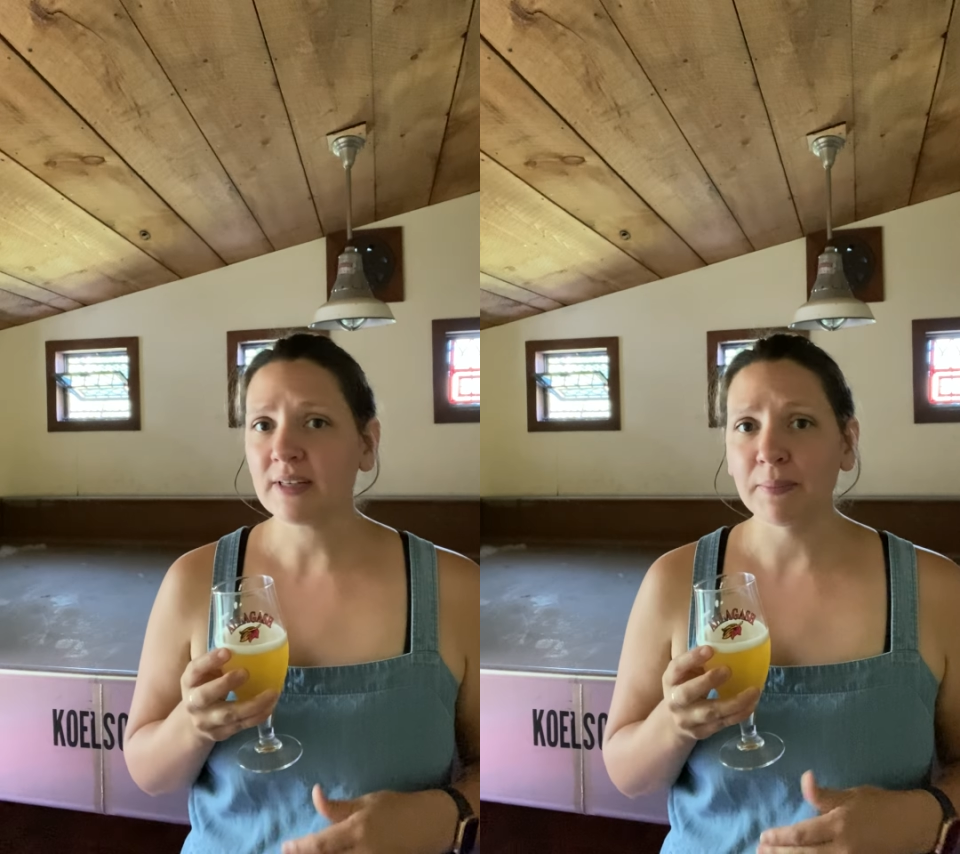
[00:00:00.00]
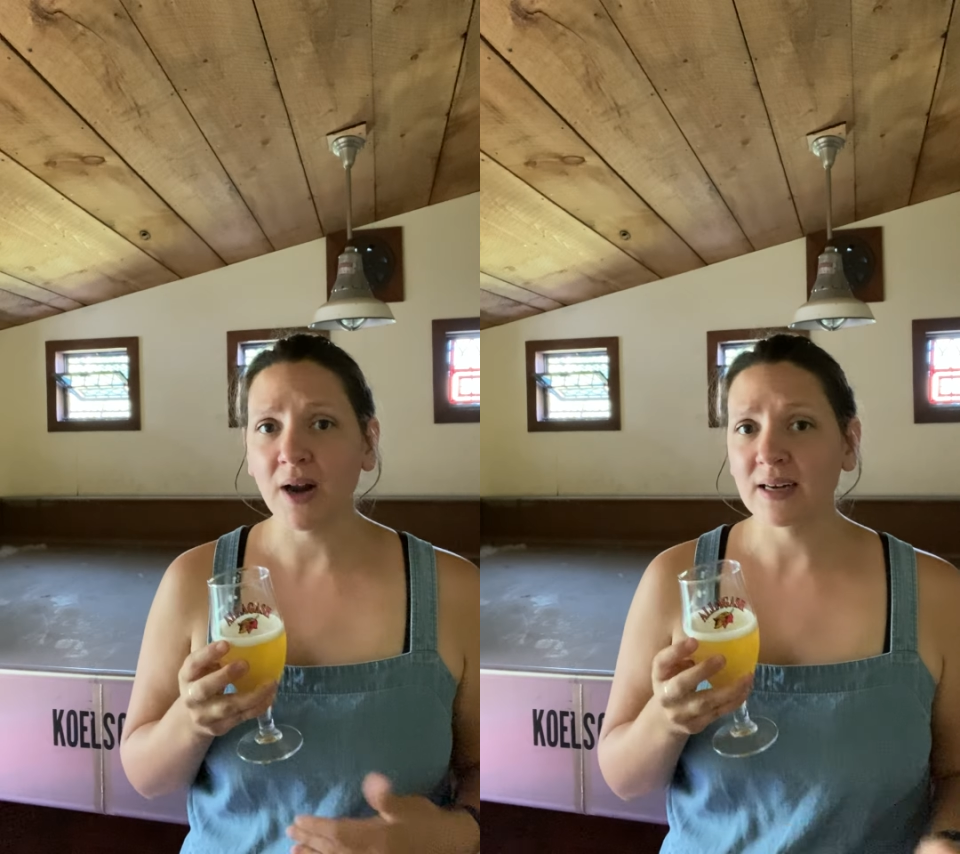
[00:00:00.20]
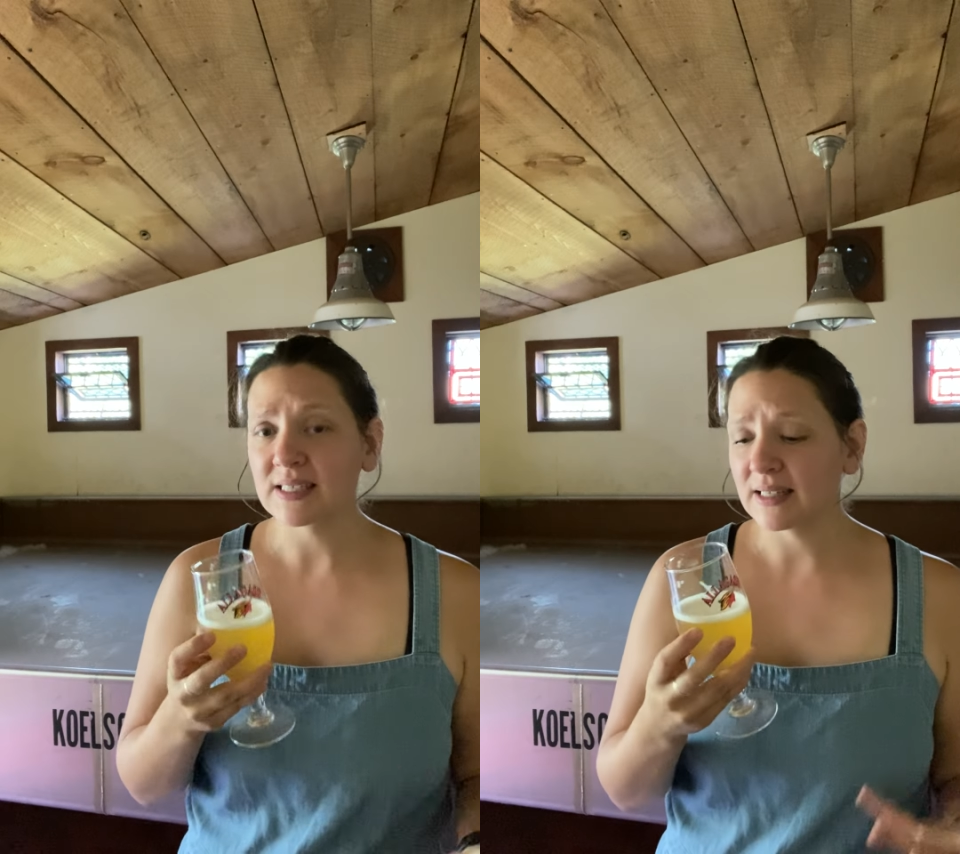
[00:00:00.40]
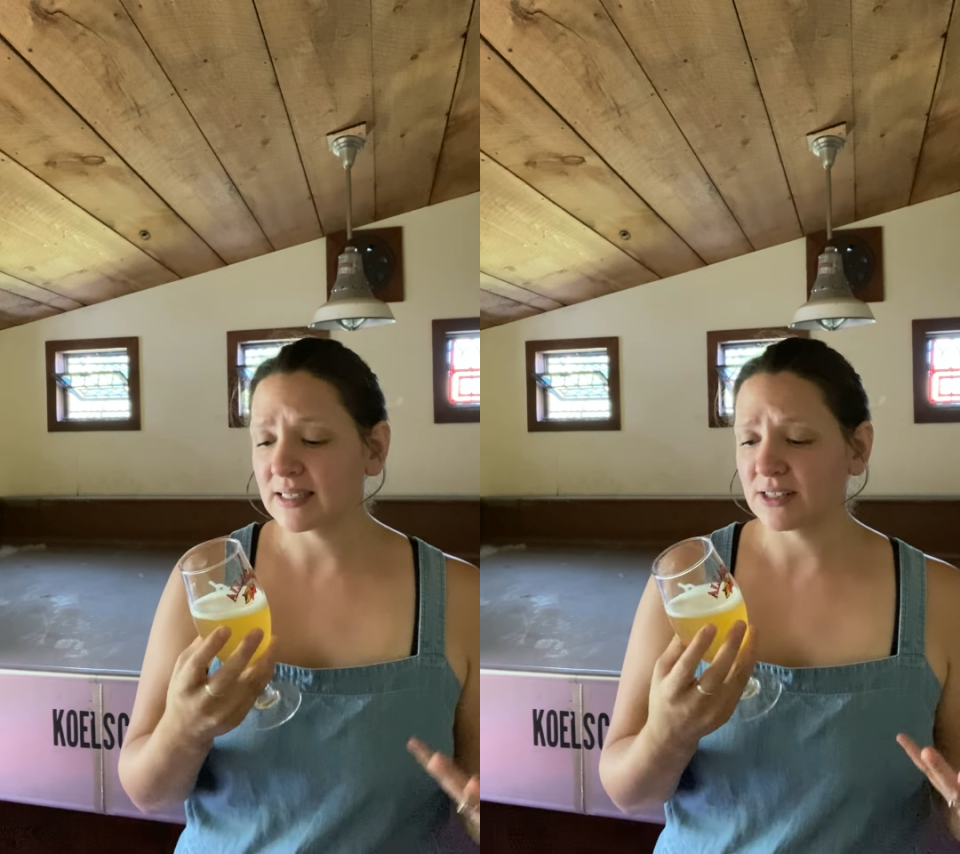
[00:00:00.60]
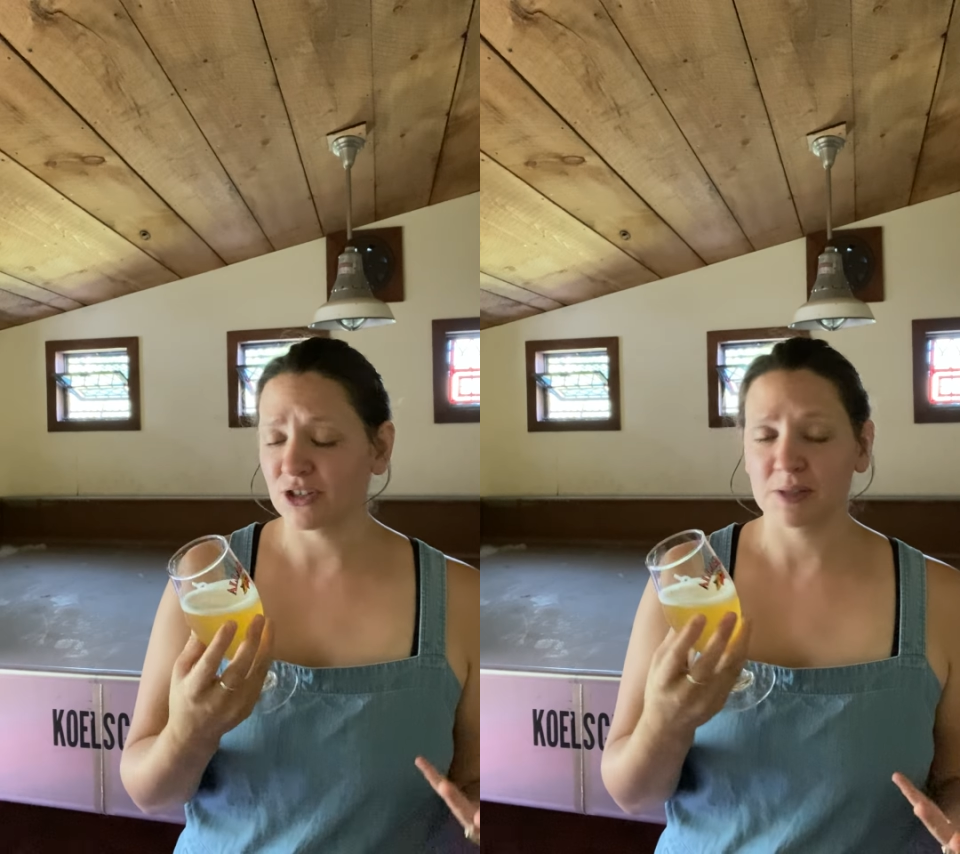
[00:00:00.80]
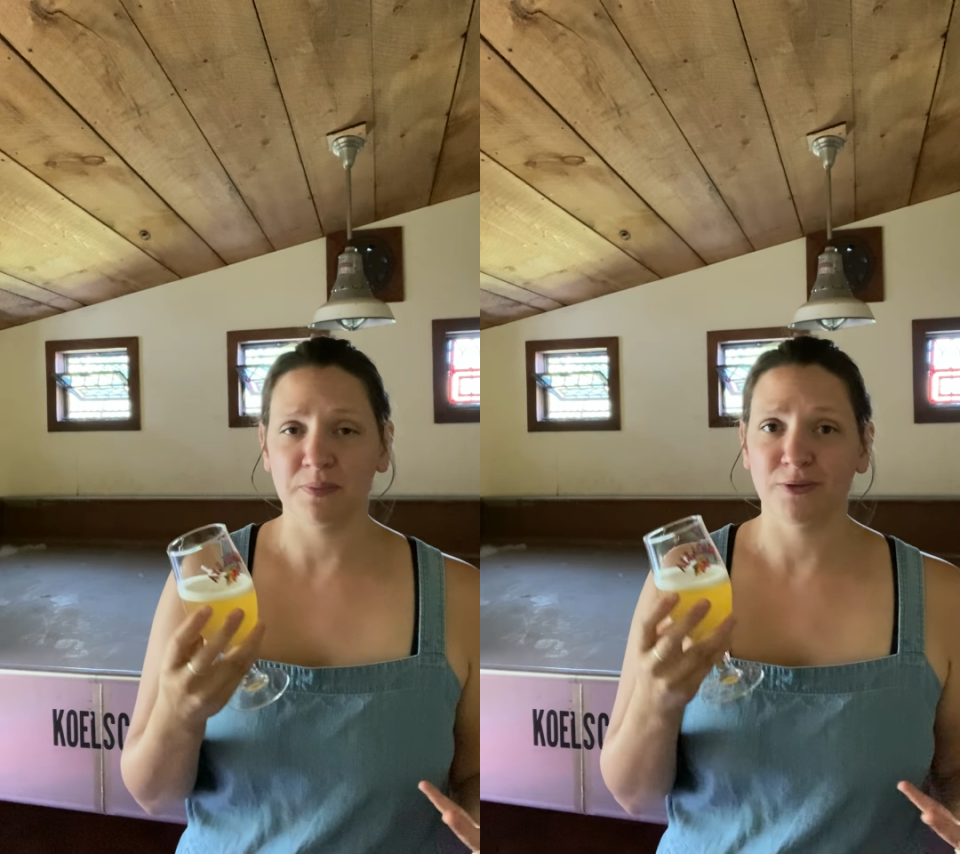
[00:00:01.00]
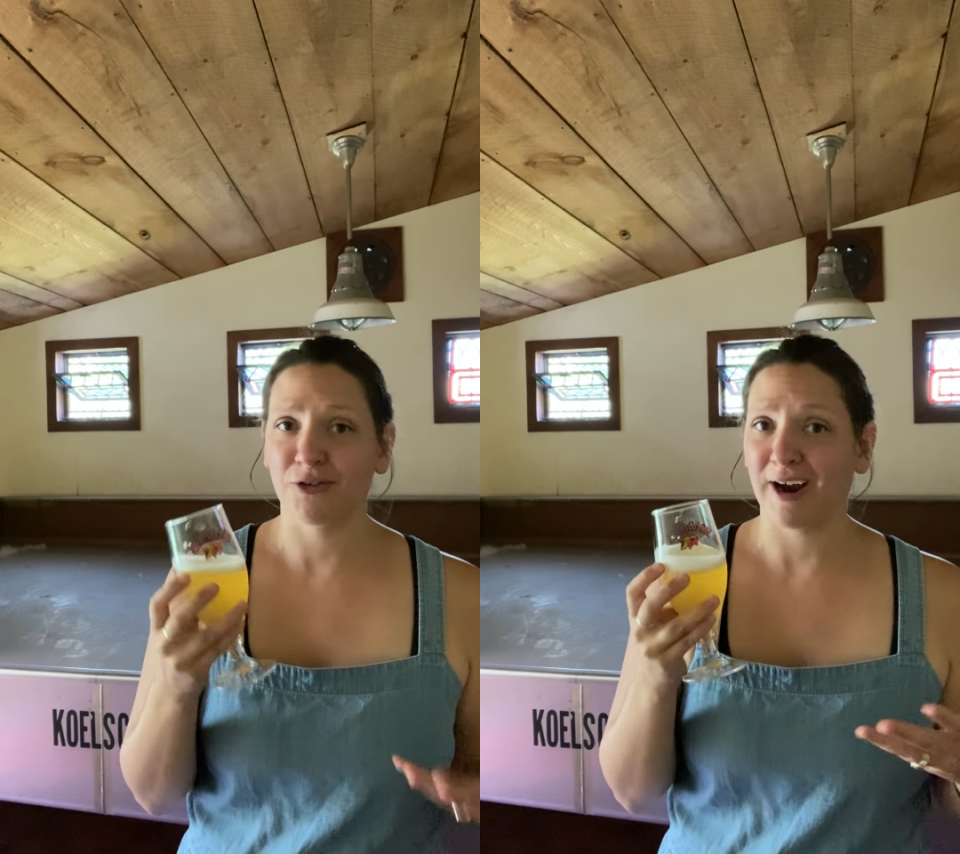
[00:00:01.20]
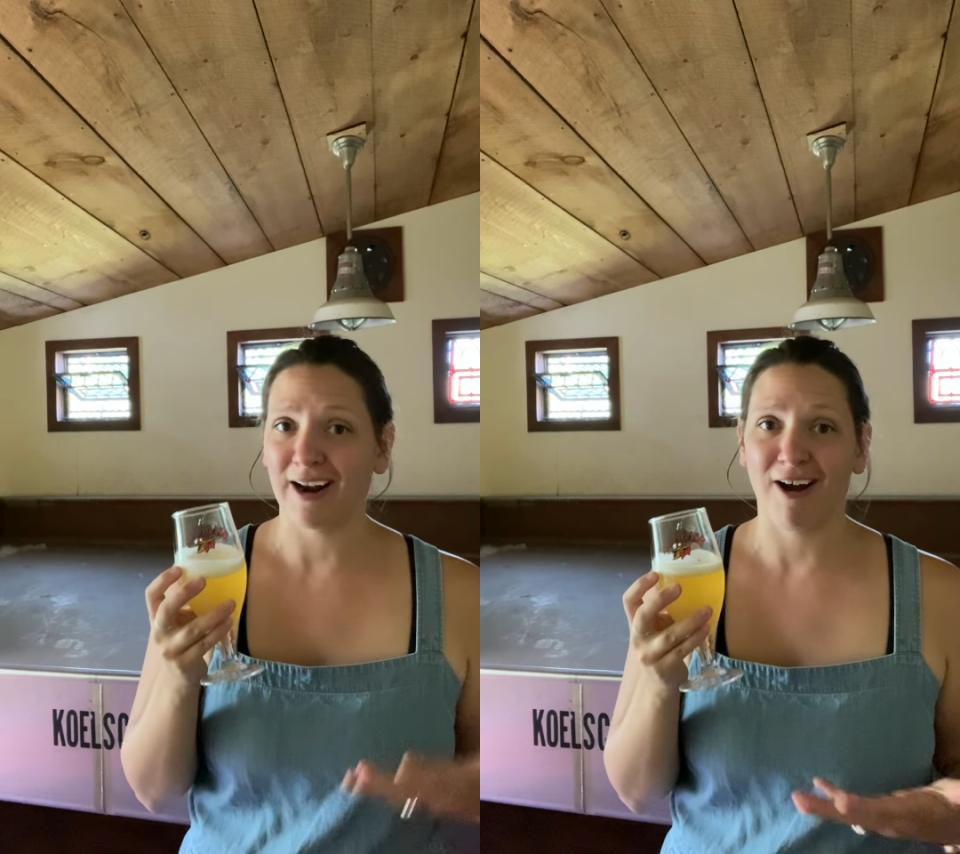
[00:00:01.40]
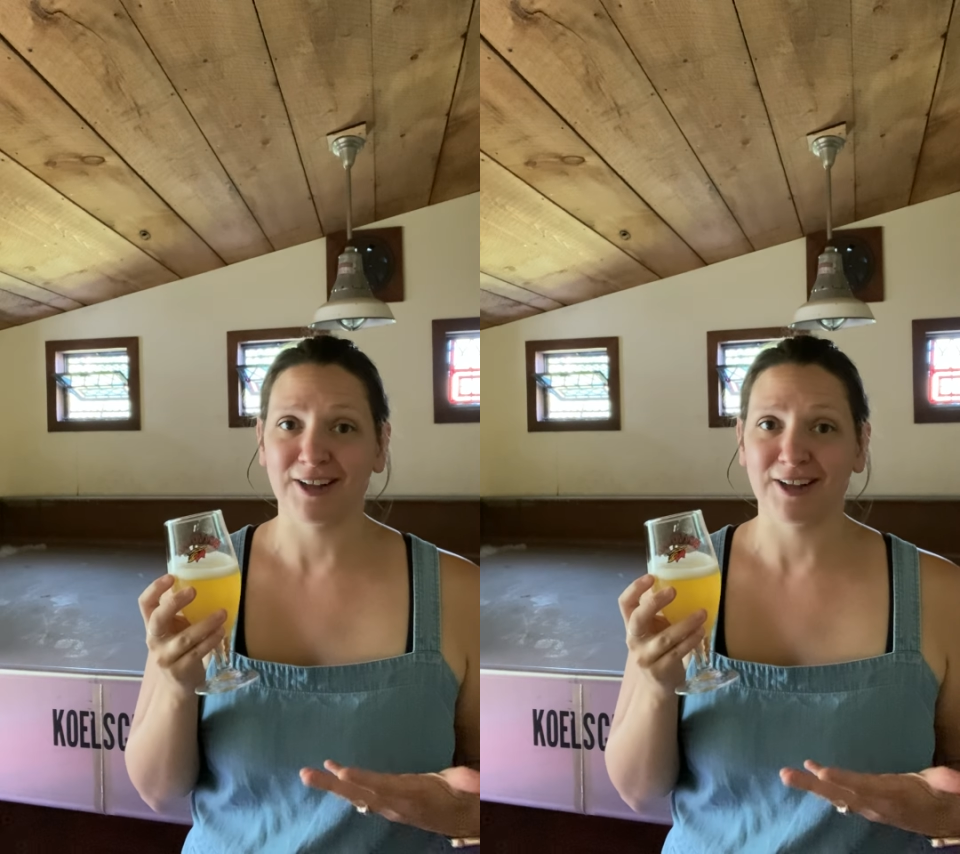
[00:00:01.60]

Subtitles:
But honestly, this is just great